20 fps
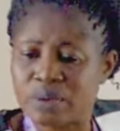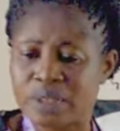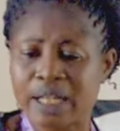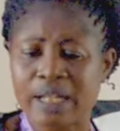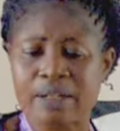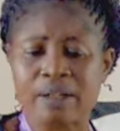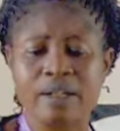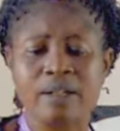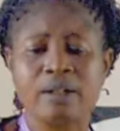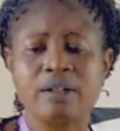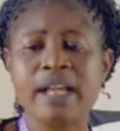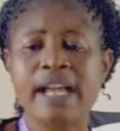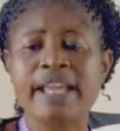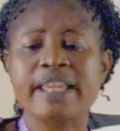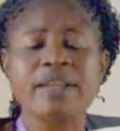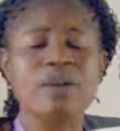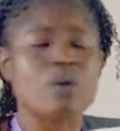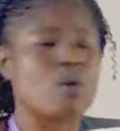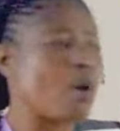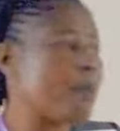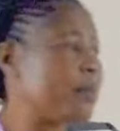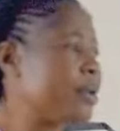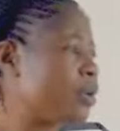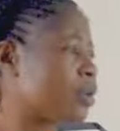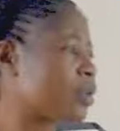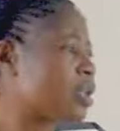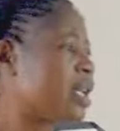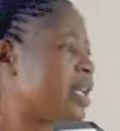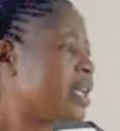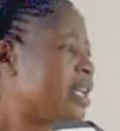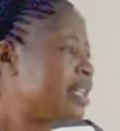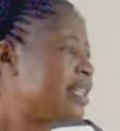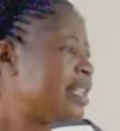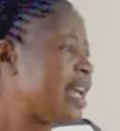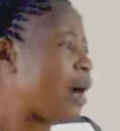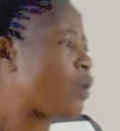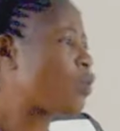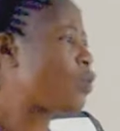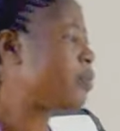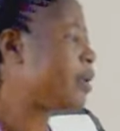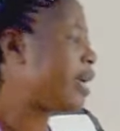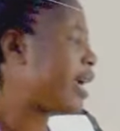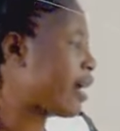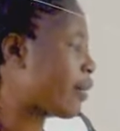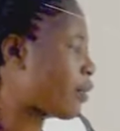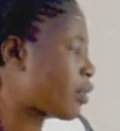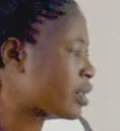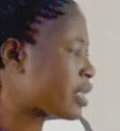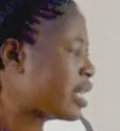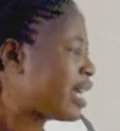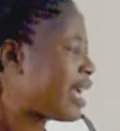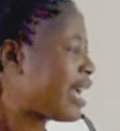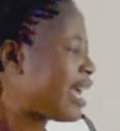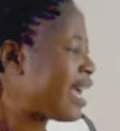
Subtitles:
with another incoming nurse, there will be errors.